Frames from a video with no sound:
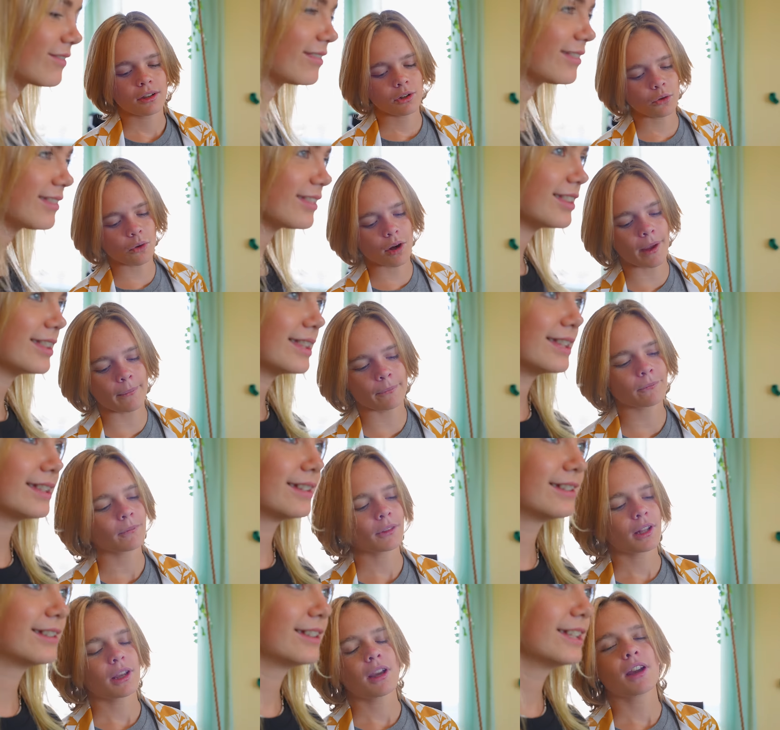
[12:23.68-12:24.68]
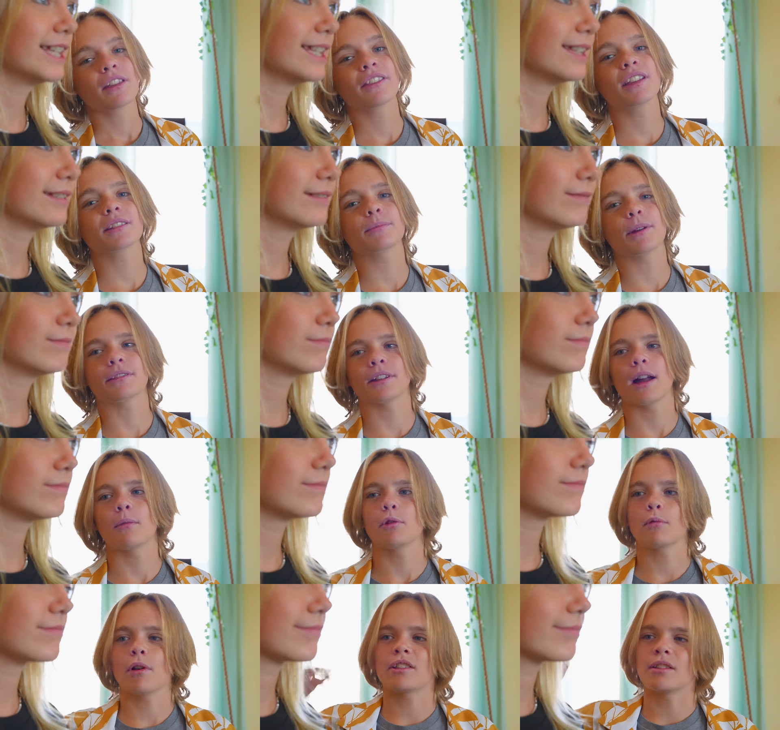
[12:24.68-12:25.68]
Speaker 1: You know what? I think it's about
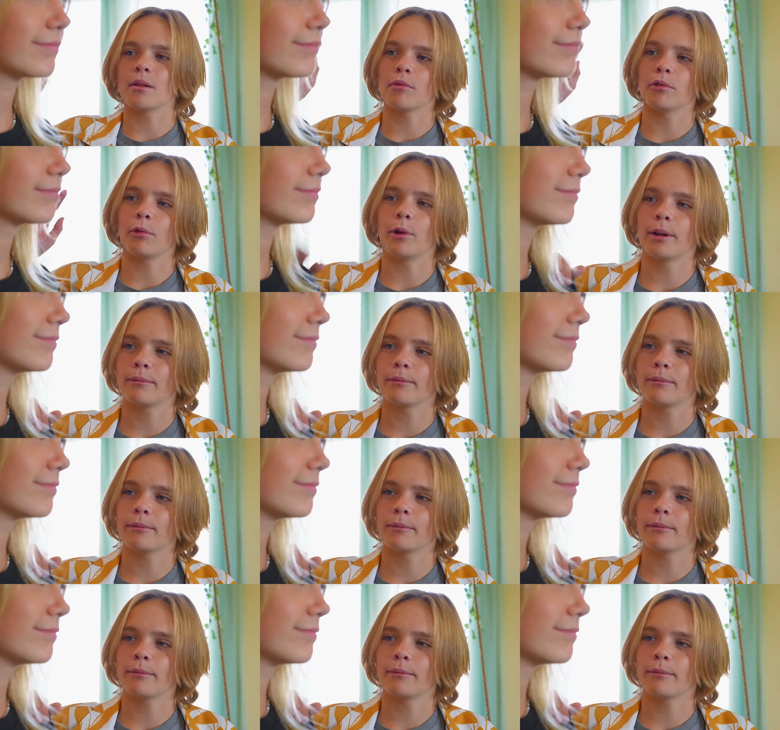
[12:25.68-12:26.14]
time we watched Dumbledore.